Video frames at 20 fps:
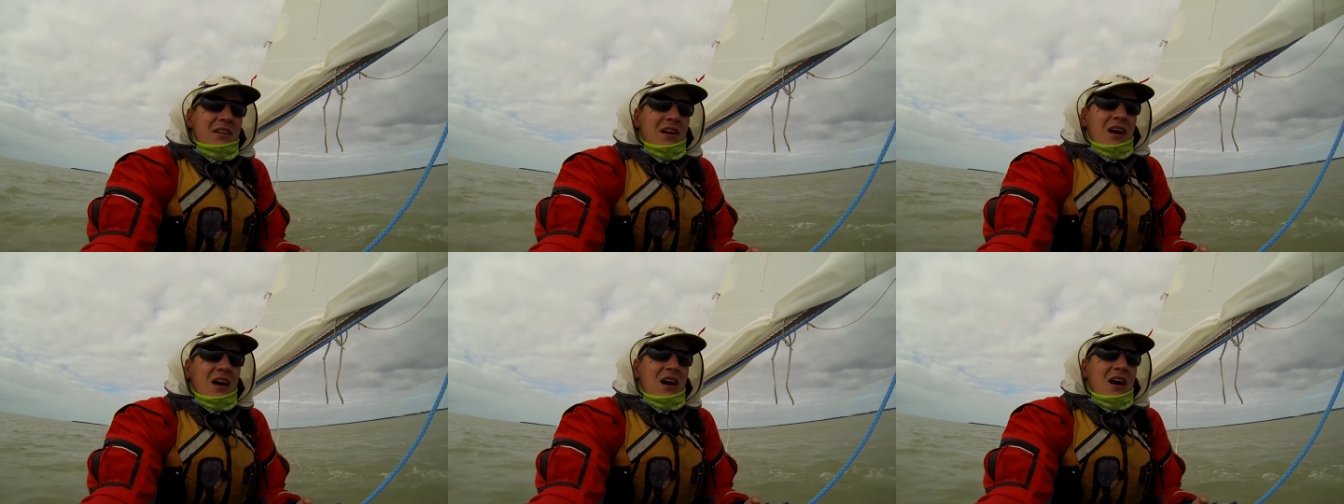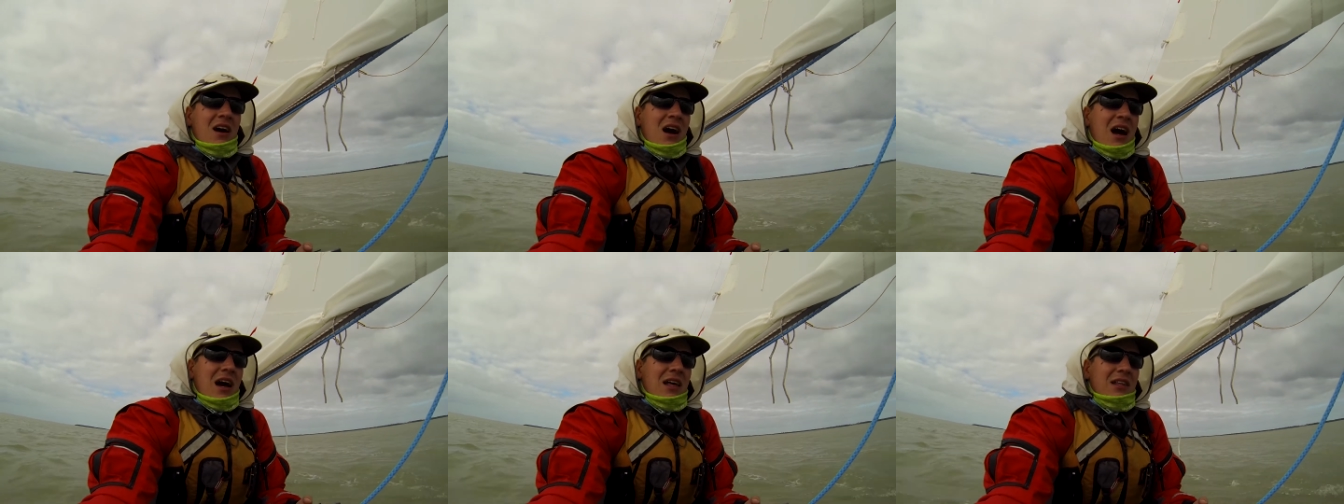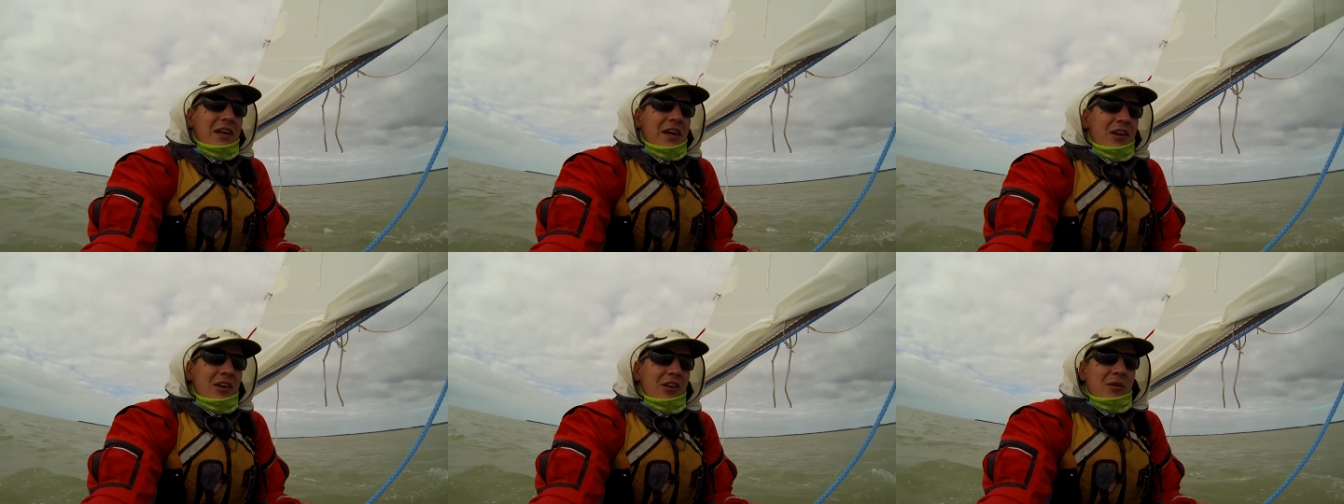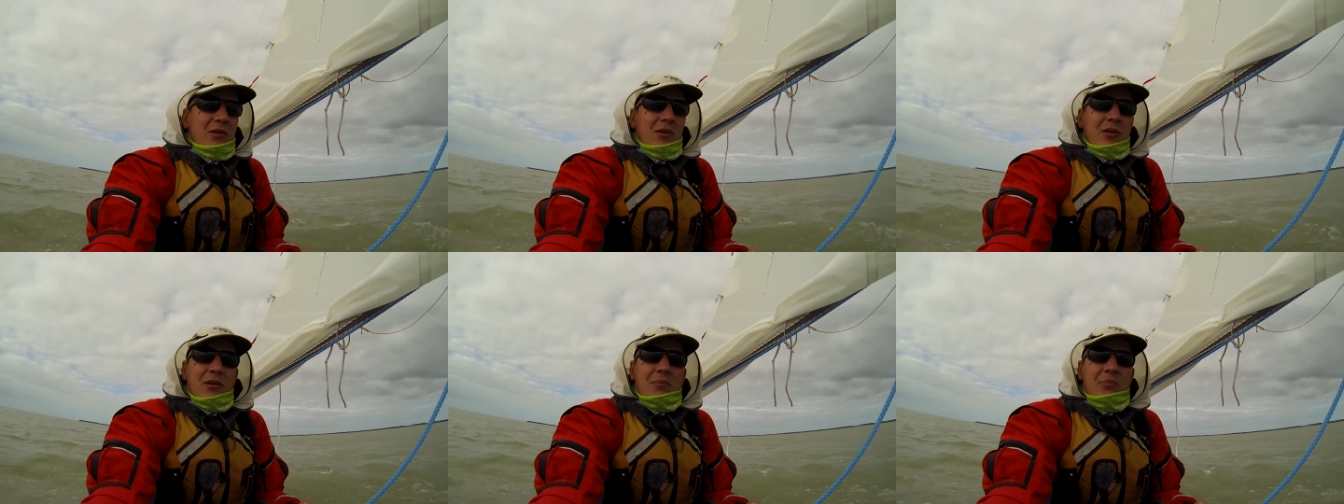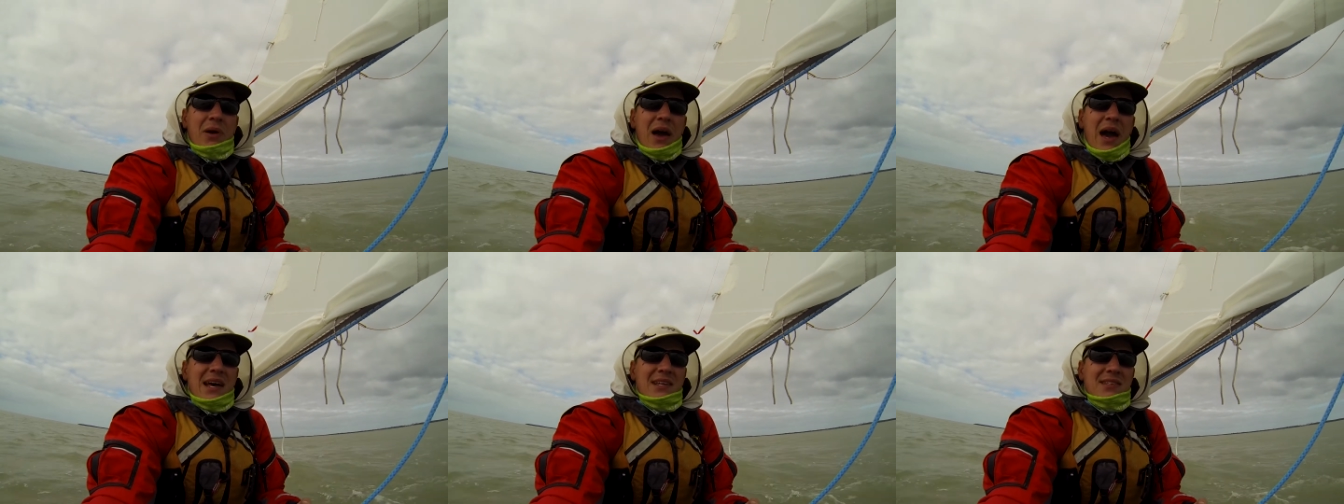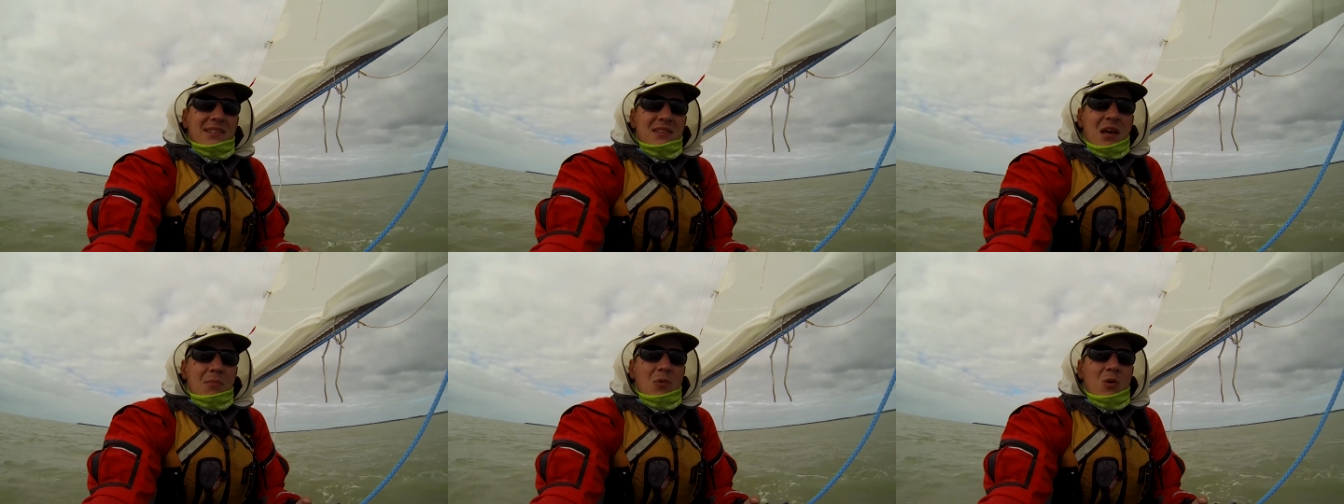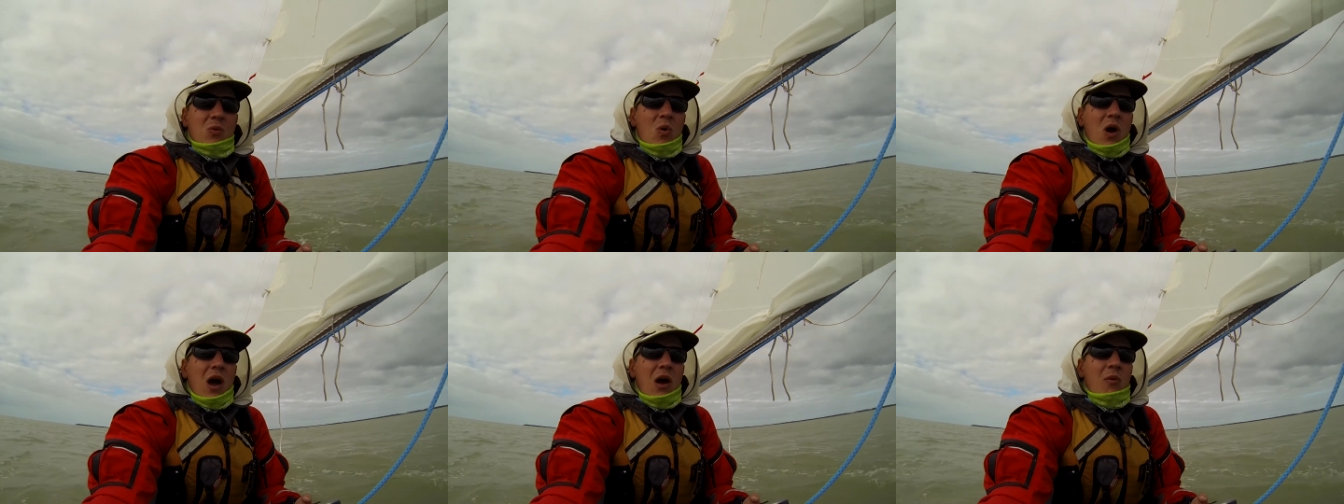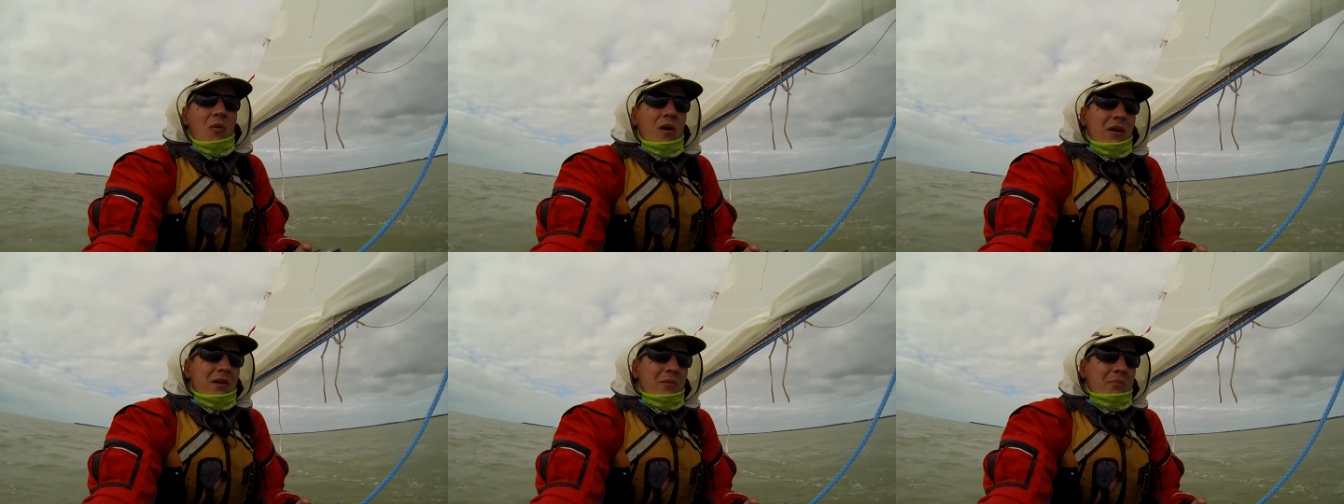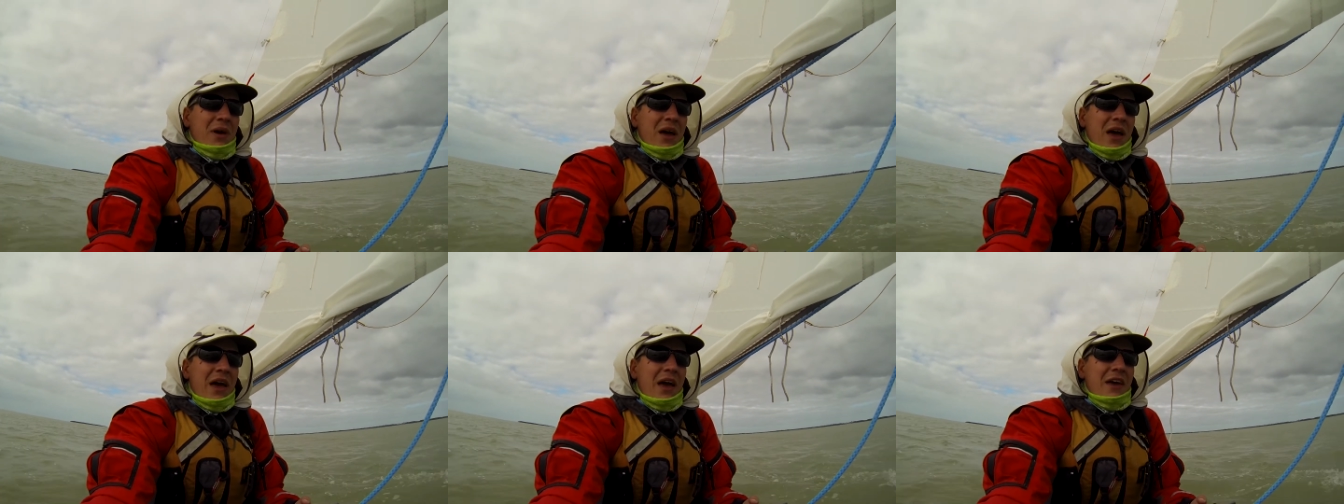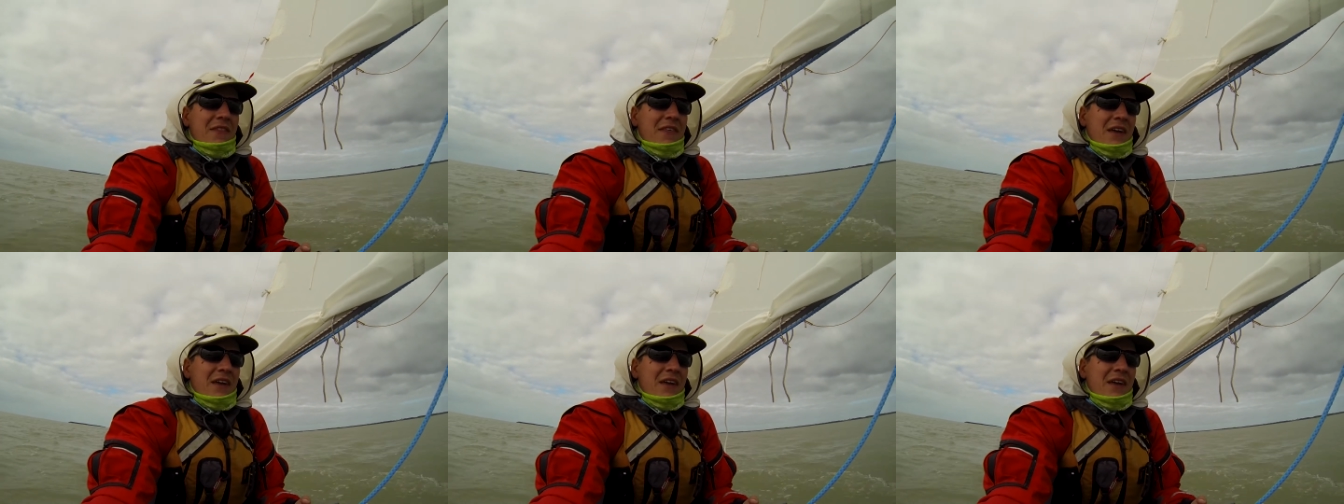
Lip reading: I later passed them in Whitewater Bay.